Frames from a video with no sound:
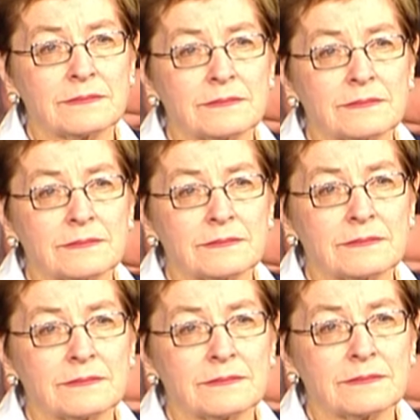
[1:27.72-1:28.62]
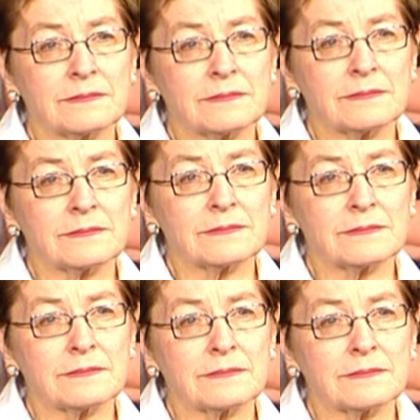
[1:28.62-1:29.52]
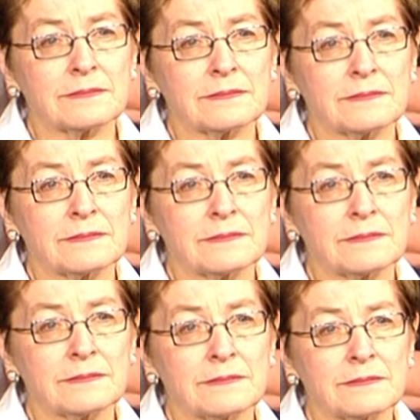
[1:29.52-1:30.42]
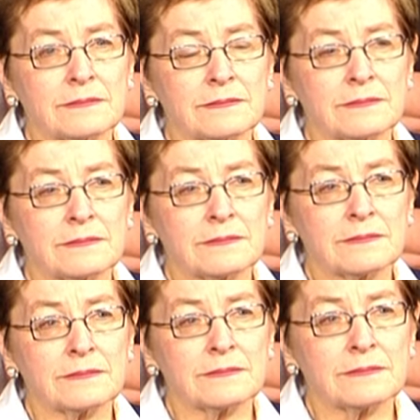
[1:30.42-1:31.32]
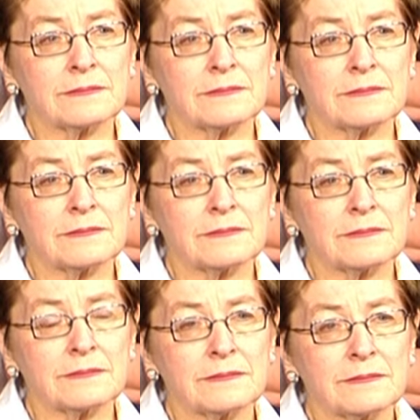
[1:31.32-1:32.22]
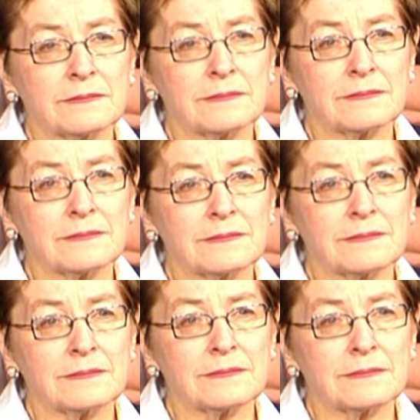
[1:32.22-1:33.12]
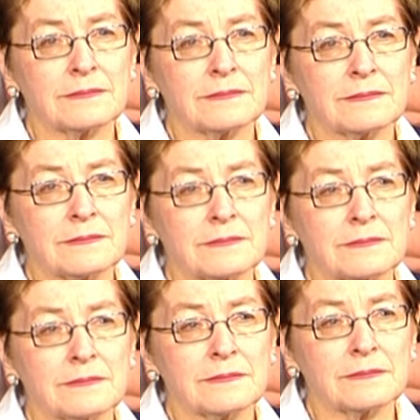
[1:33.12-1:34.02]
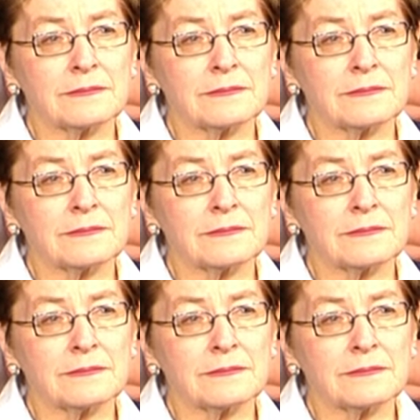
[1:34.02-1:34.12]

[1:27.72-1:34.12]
No words are spoken by the person on screen.